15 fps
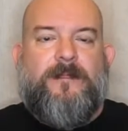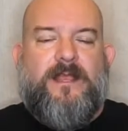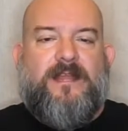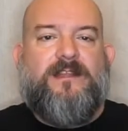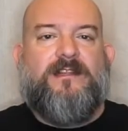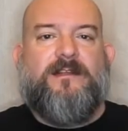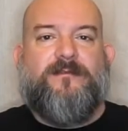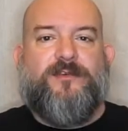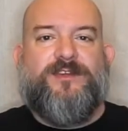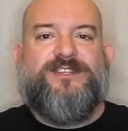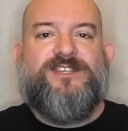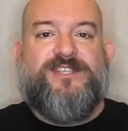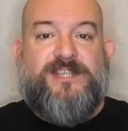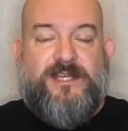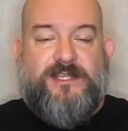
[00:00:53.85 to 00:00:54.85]
It delivered
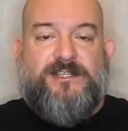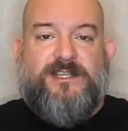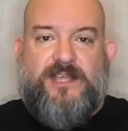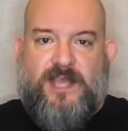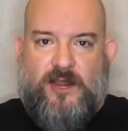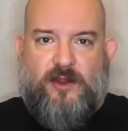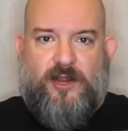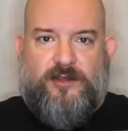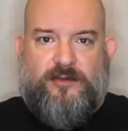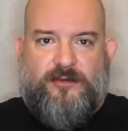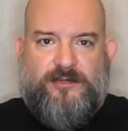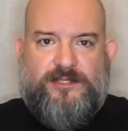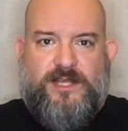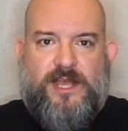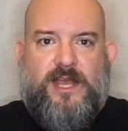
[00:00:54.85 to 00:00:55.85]
6
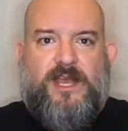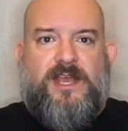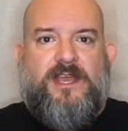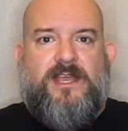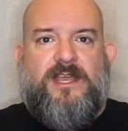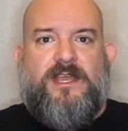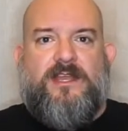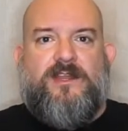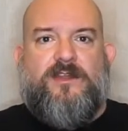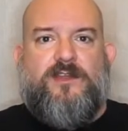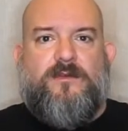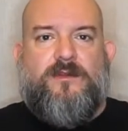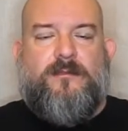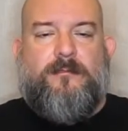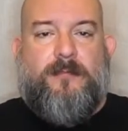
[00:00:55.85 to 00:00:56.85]
characters
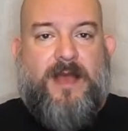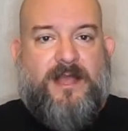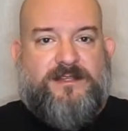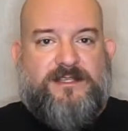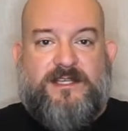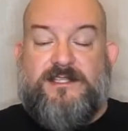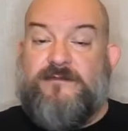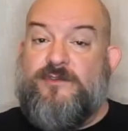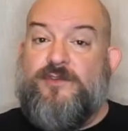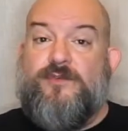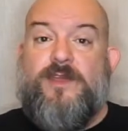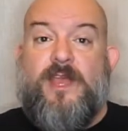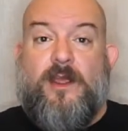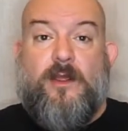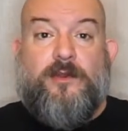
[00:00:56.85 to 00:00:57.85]
in box sets of
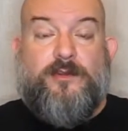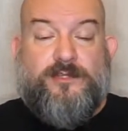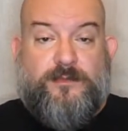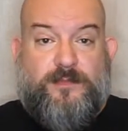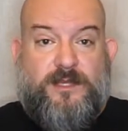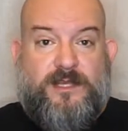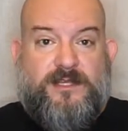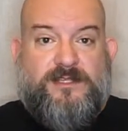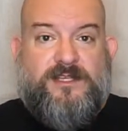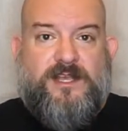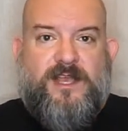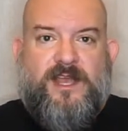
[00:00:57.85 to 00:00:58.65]
2 characters apiece.